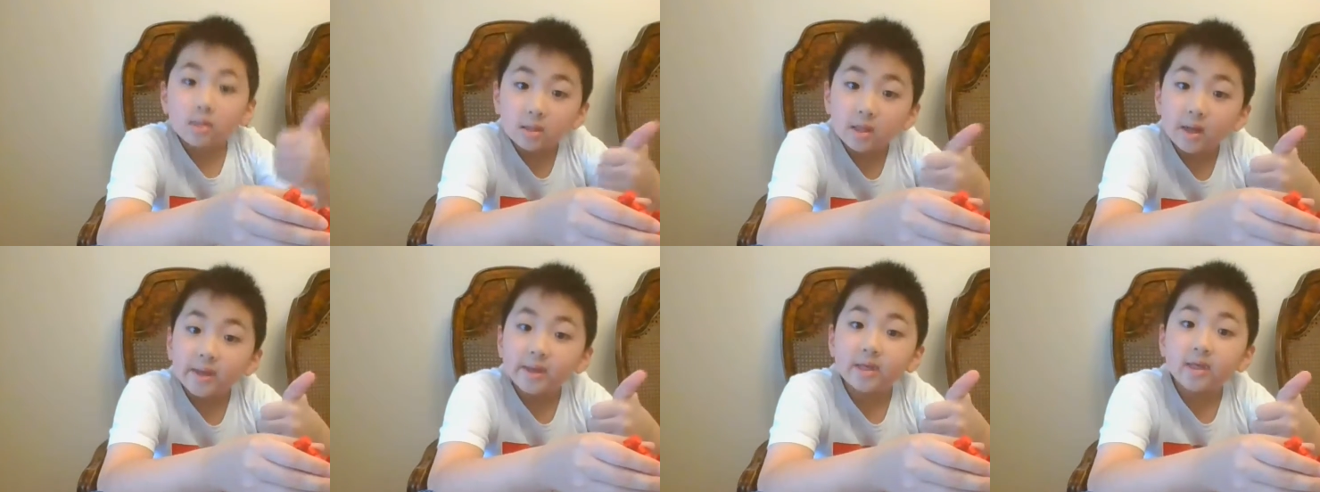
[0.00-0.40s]

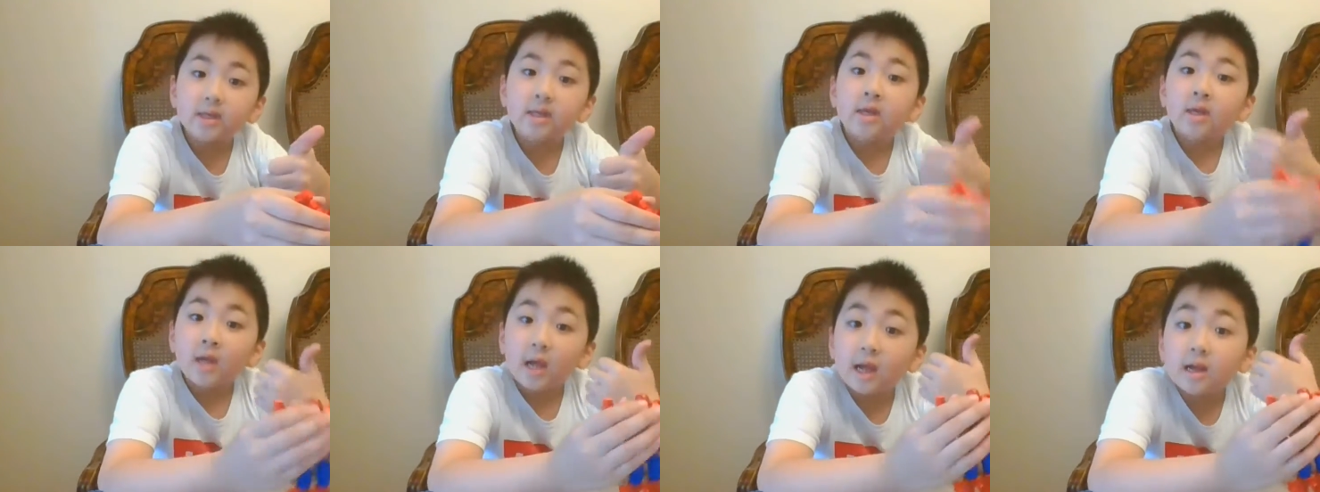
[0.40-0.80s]
like it,
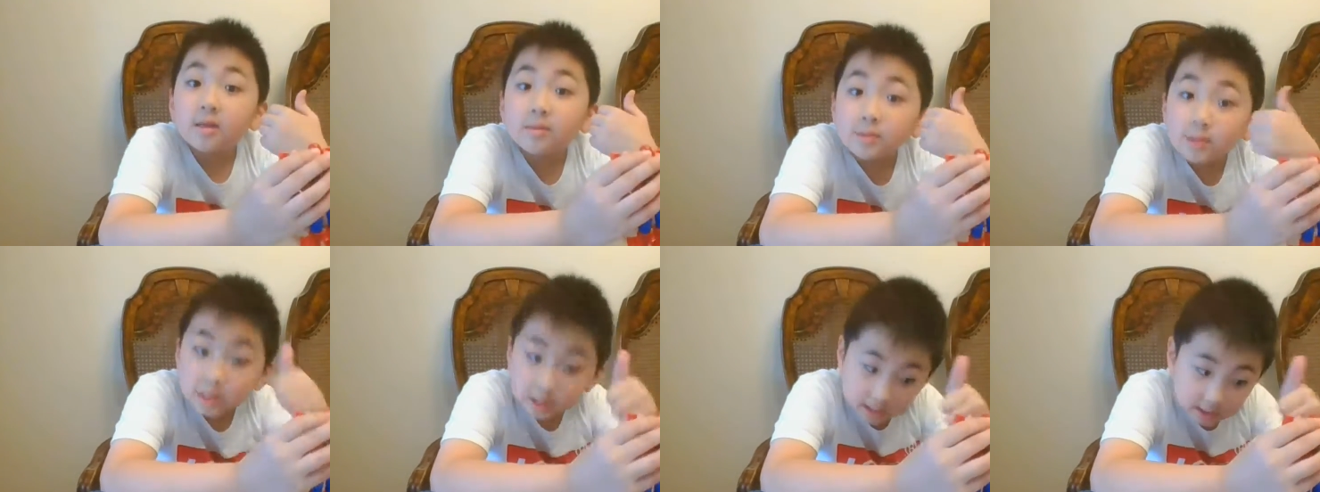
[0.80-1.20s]
and if
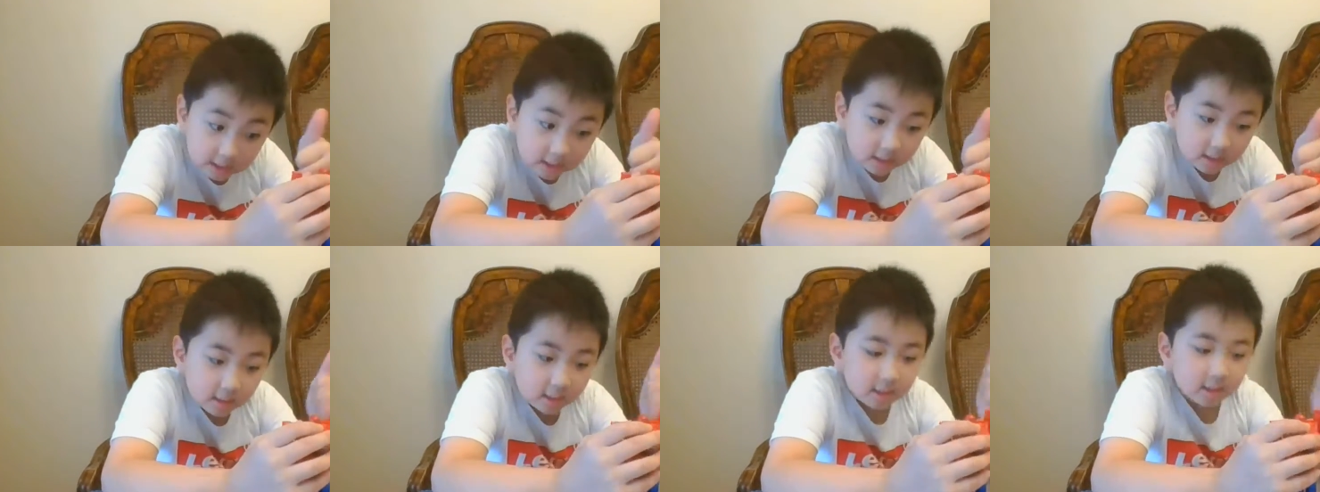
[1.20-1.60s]
you
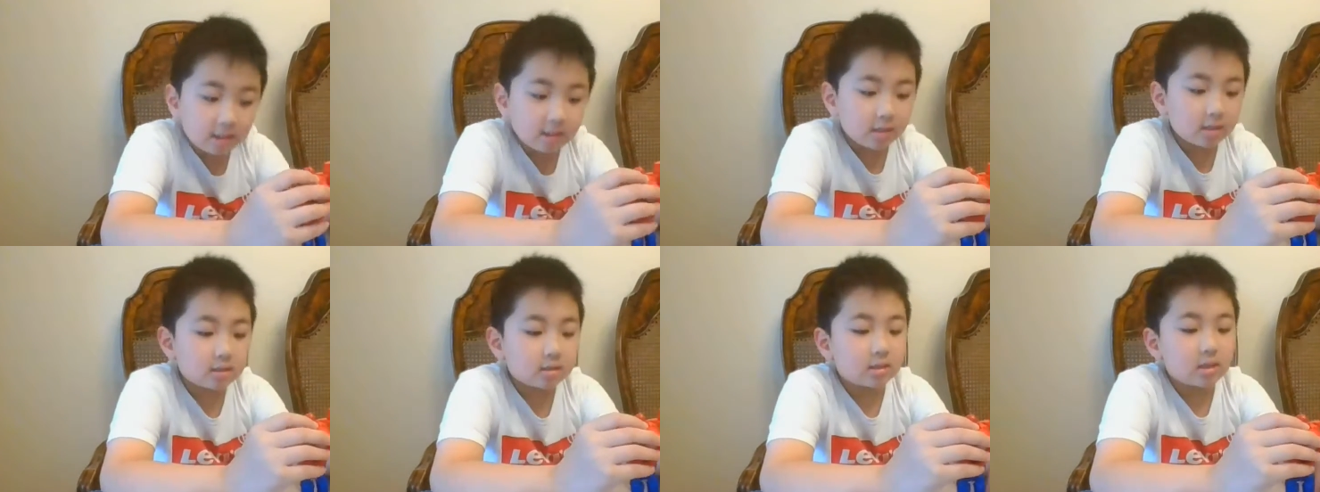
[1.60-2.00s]
did like
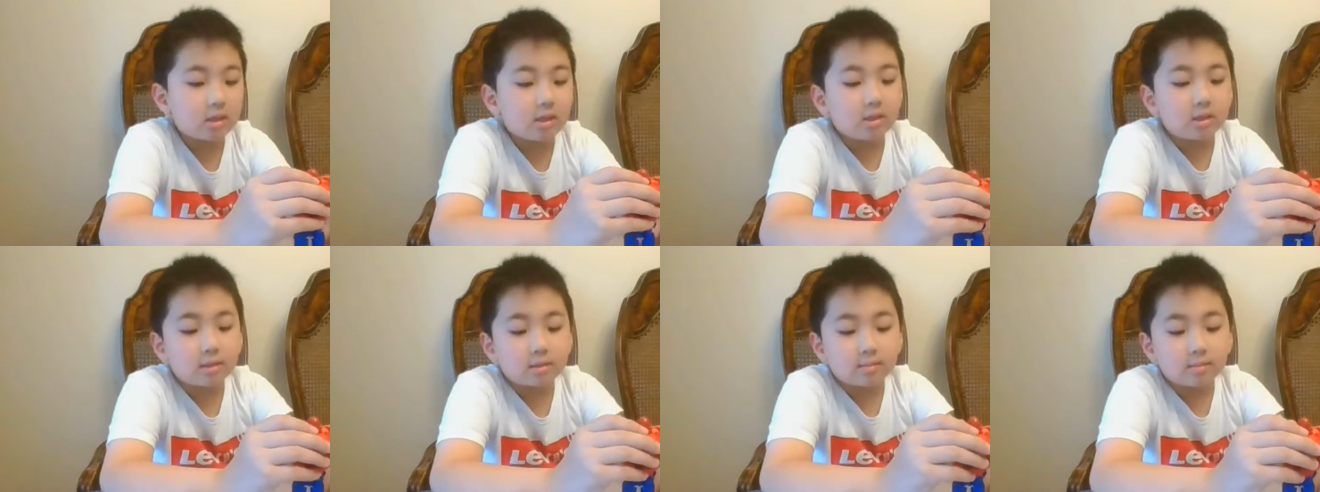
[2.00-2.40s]
it,
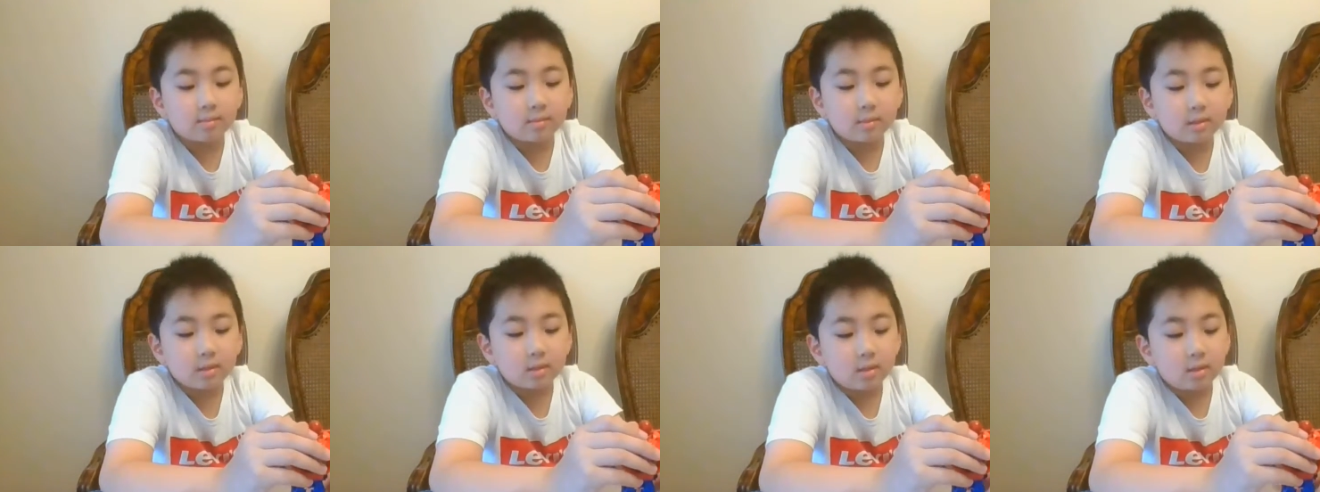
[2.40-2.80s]
then